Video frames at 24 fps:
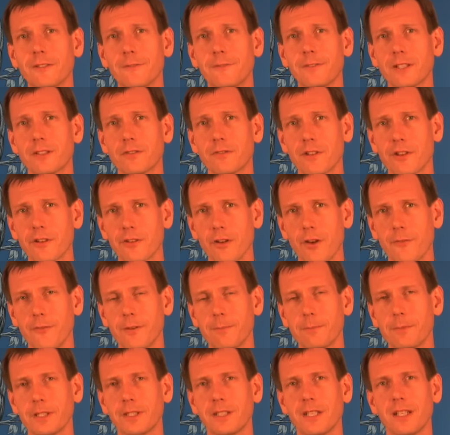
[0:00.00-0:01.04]
the Federal Reserve
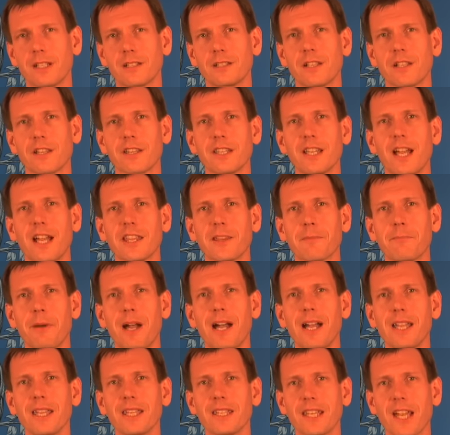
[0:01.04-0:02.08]
in particular, starts
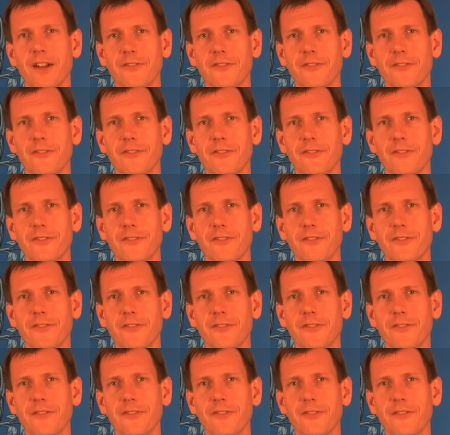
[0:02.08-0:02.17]
buying